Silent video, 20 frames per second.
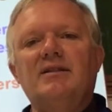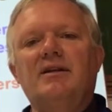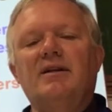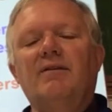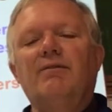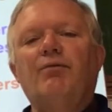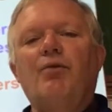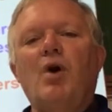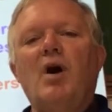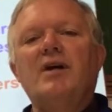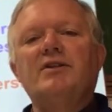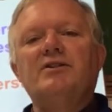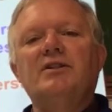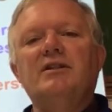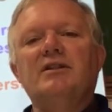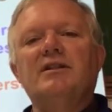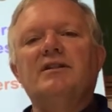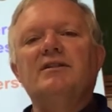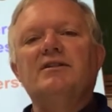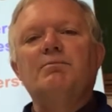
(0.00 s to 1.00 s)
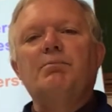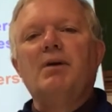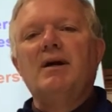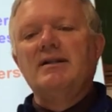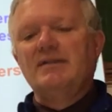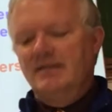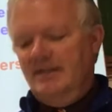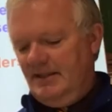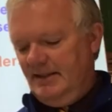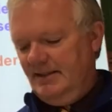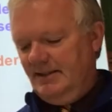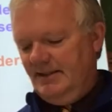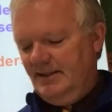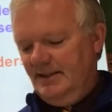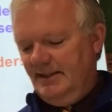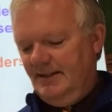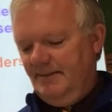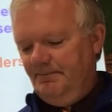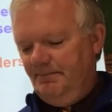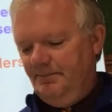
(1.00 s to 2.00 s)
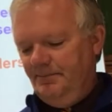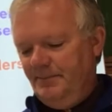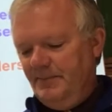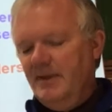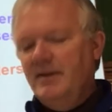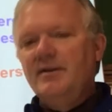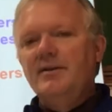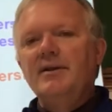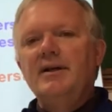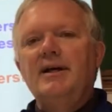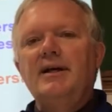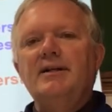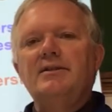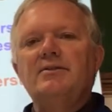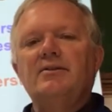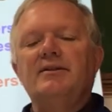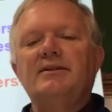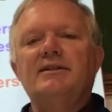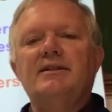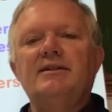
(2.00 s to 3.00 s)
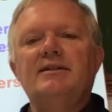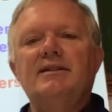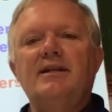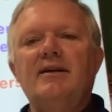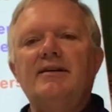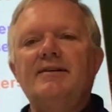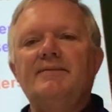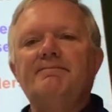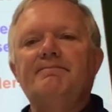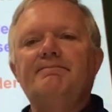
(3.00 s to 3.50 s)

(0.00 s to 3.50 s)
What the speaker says: of Washington's presidency. So let's get started.